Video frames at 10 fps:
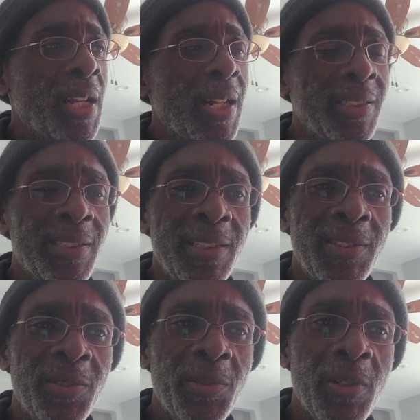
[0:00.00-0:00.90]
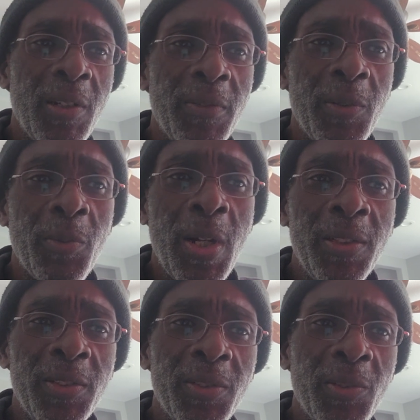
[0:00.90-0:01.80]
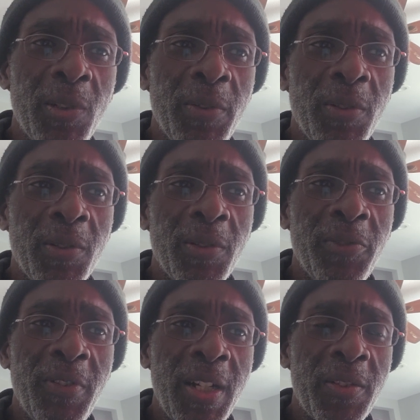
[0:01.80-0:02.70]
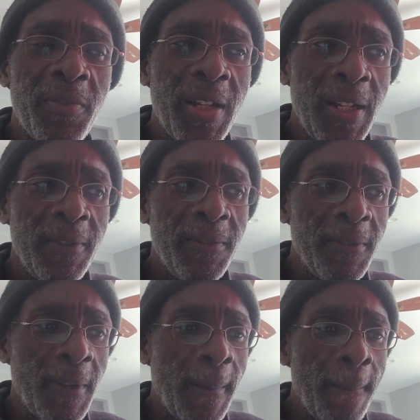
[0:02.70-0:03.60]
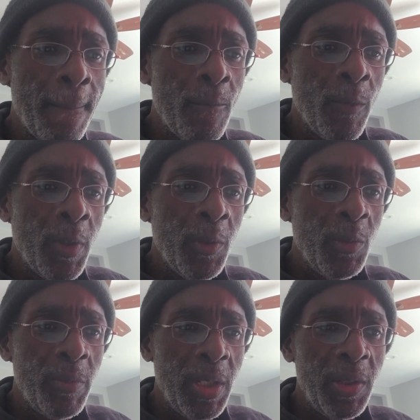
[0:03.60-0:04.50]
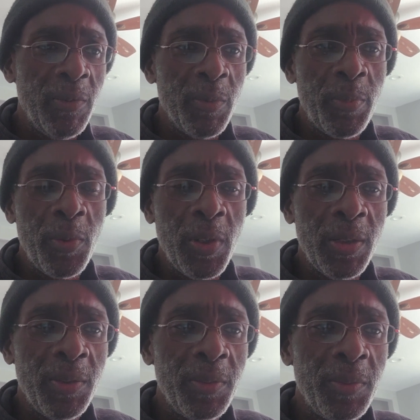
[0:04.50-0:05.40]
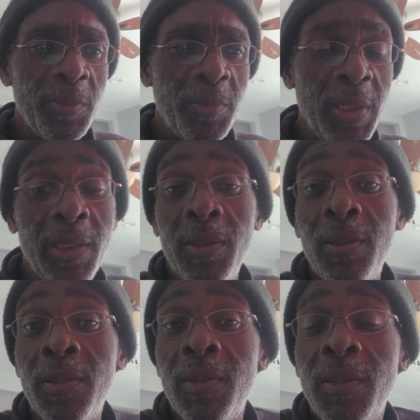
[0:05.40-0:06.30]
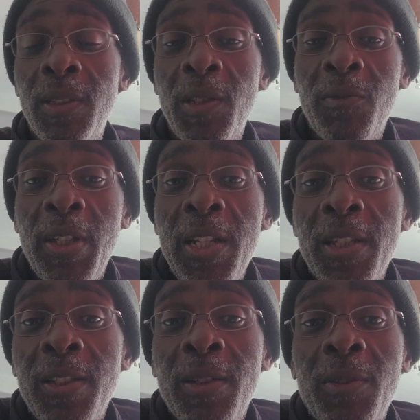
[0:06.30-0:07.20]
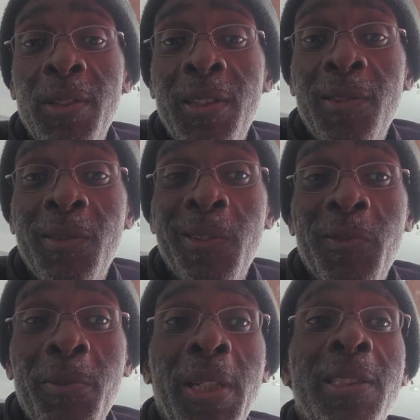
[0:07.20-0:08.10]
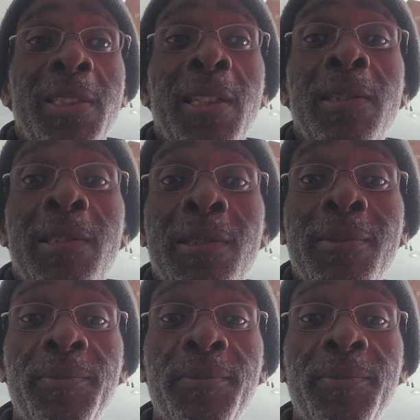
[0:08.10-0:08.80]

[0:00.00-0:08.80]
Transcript: I seen this story or watched this story on Fox 5, who made the report, but his reasoning don't even make sense.